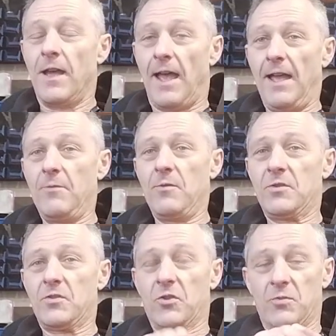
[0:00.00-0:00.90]
I
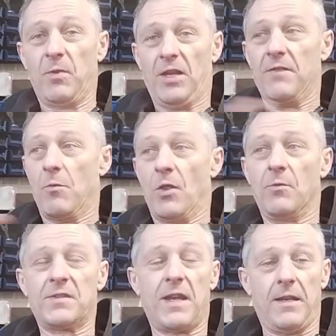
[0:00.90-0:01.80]
was just believing what
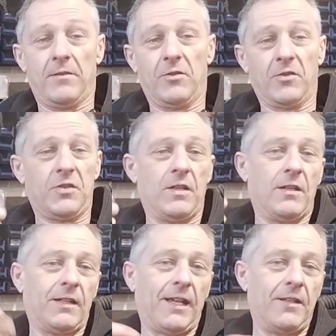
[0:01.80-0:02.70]
they were saying. Because
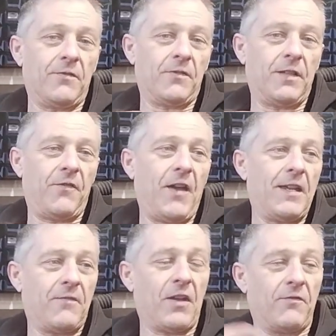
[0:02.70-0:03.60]
kind of, if
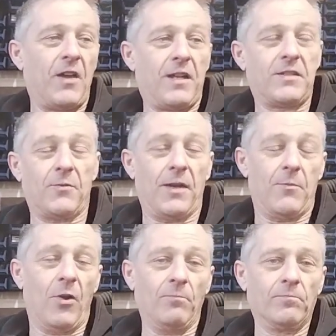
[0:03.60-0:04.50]
I give advice to
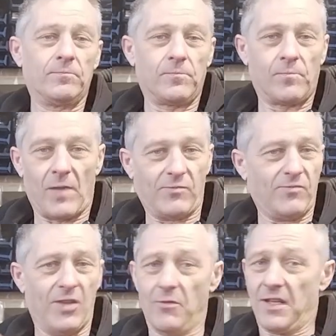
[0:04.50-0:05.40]
anyone, I
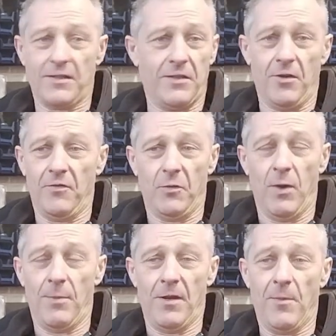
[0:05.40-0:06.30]
don't tend to do it over the
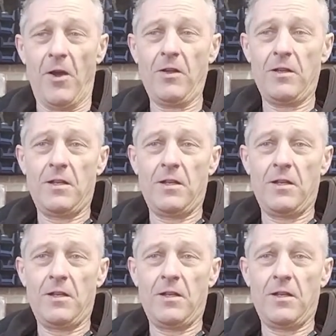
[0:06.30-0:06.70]
web anymore.